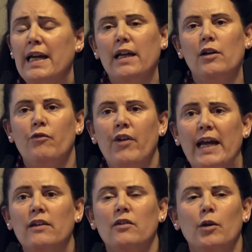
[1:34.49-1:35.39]
It
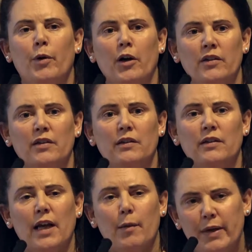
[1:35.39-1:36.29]
affects the person's
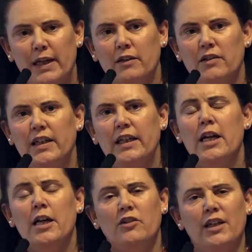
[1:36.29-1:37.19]
ability
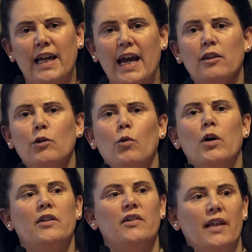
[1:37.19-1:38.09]
to get the
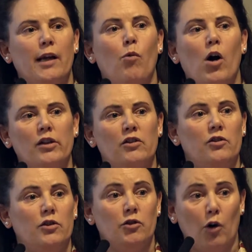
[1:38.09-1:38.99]
words they want
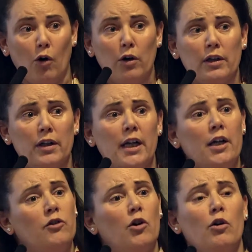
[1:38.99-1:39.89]
to talk,
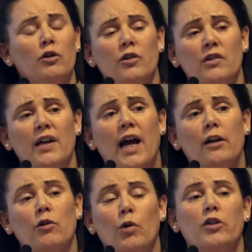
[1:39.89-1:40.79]
to
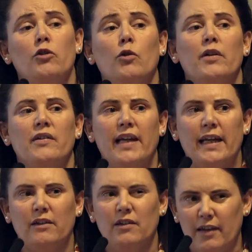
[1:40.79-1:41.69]
understand what you're
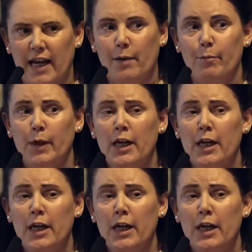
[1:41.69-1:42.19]
saying to them,